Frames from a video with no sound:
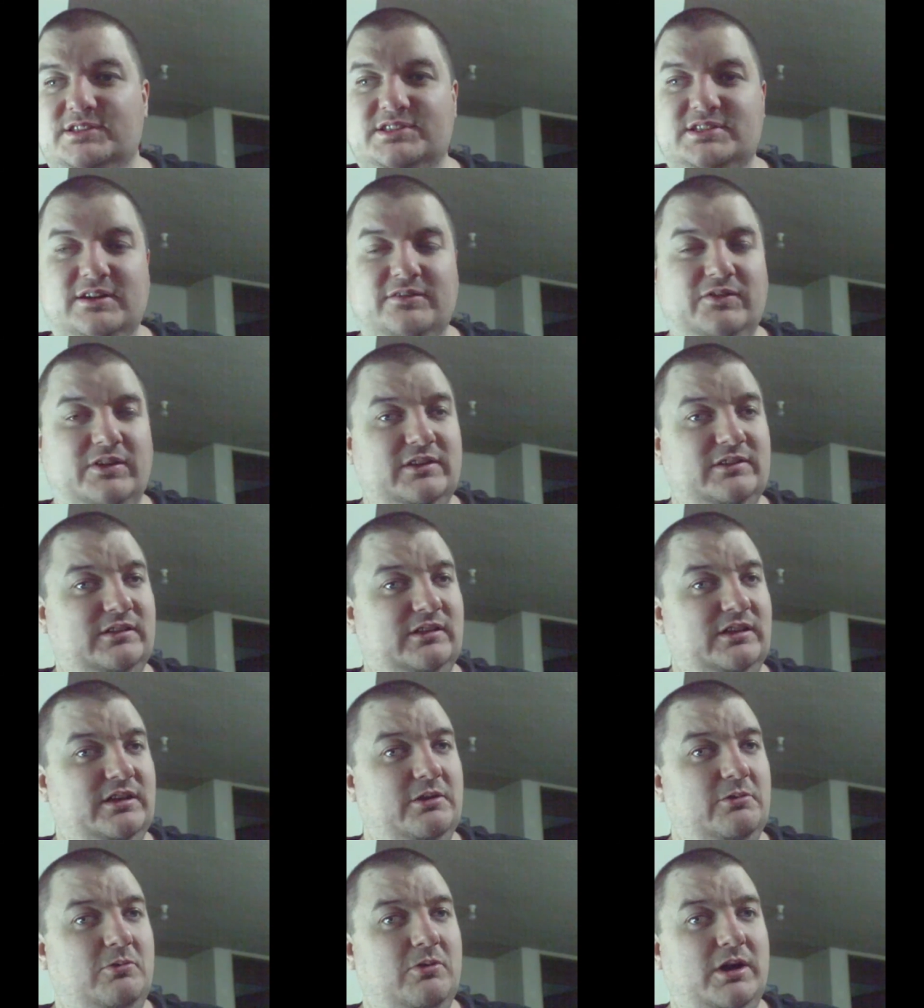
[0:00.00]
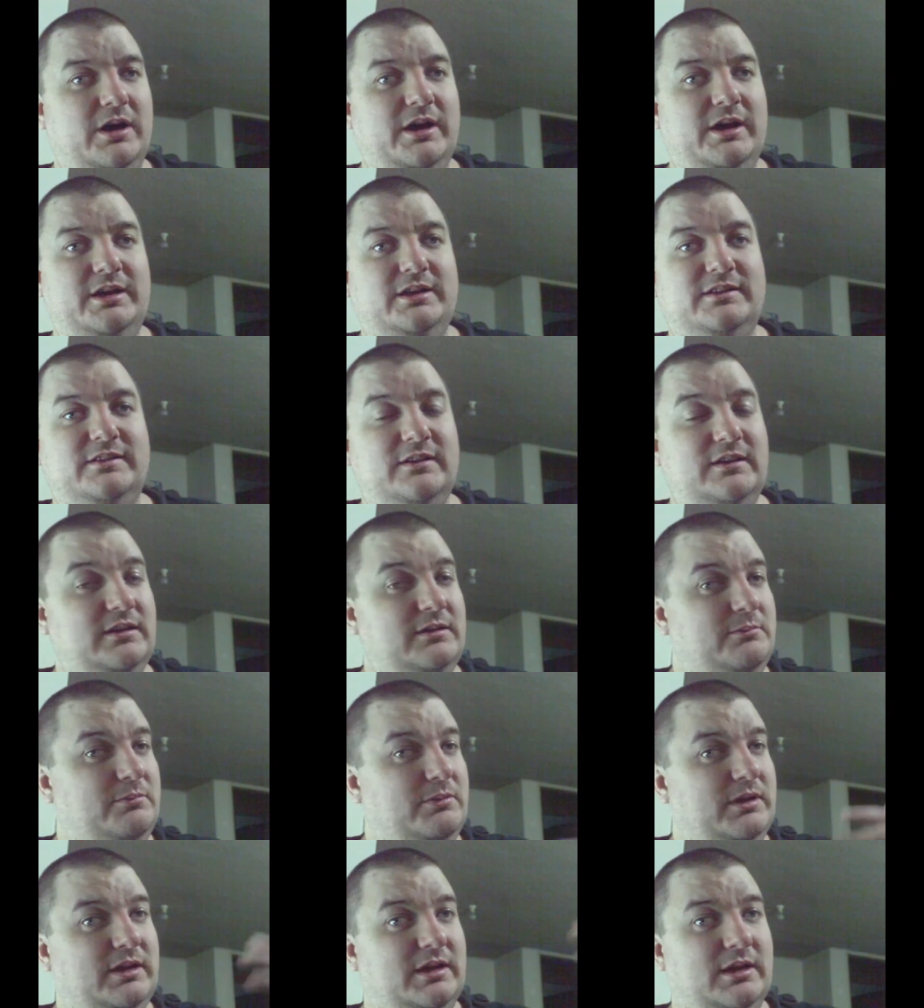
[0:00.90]
stuff gets cleared away.
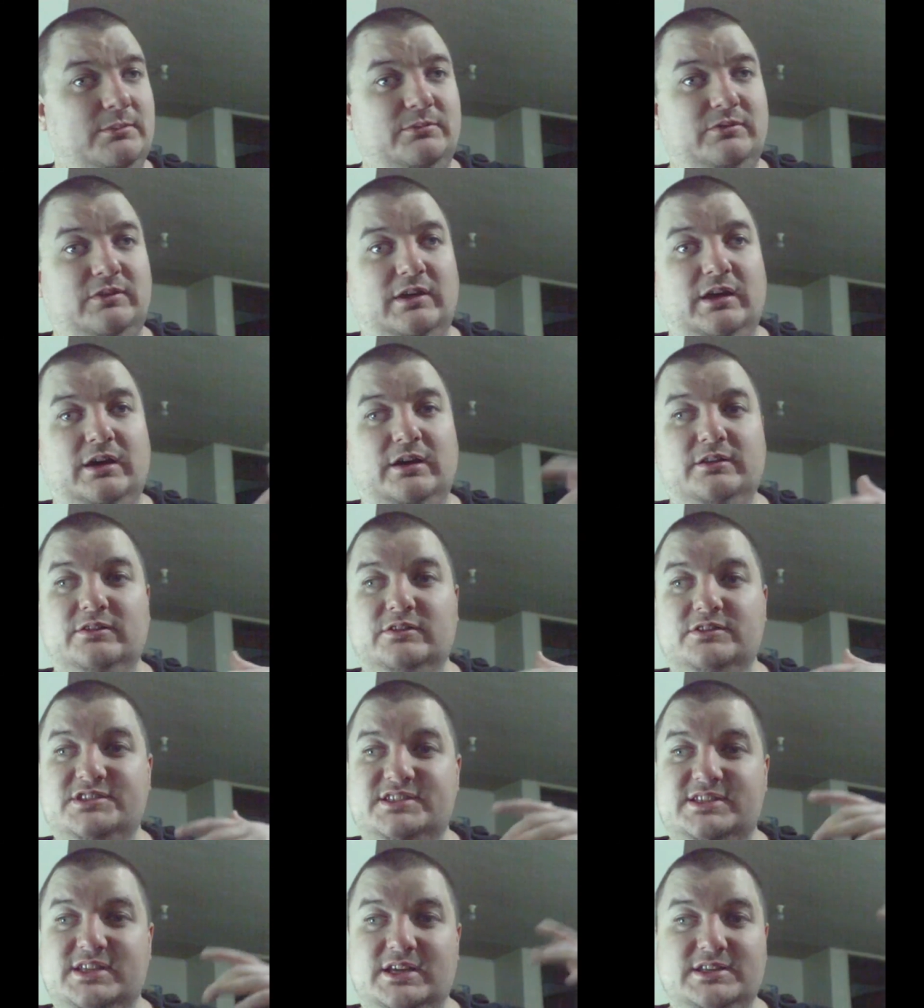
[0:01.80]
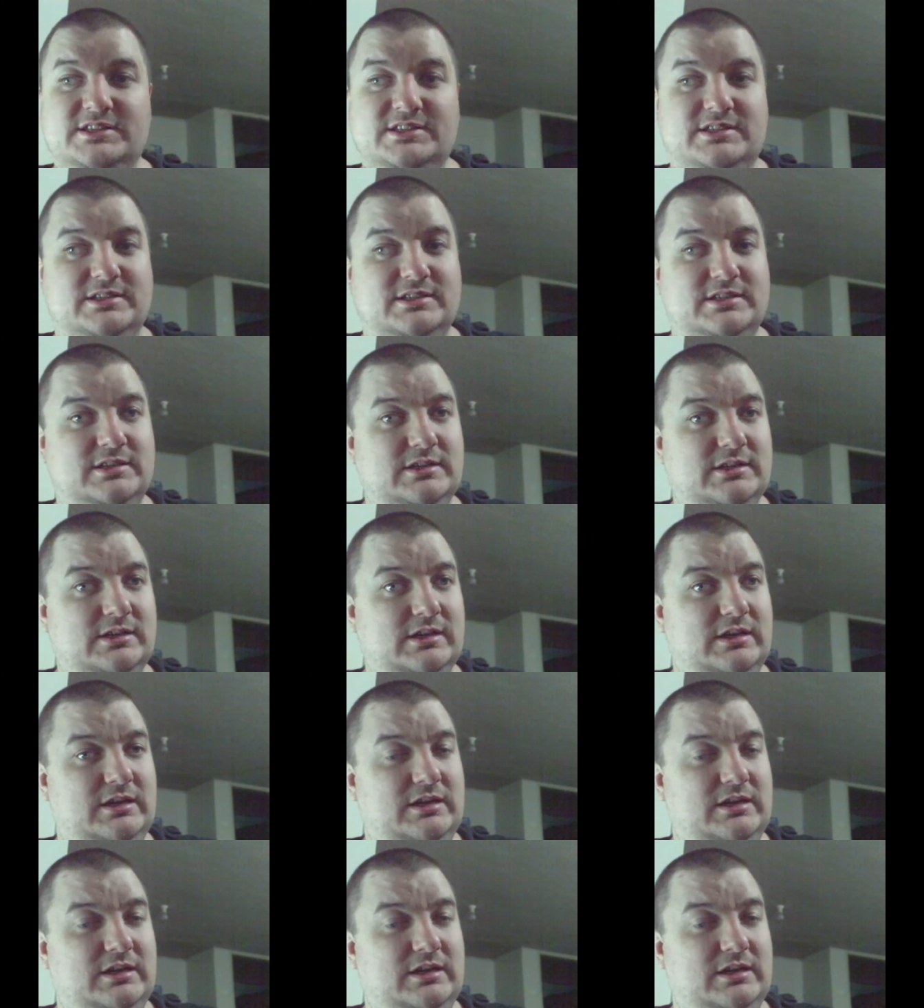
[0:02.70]
DDP comes out, says.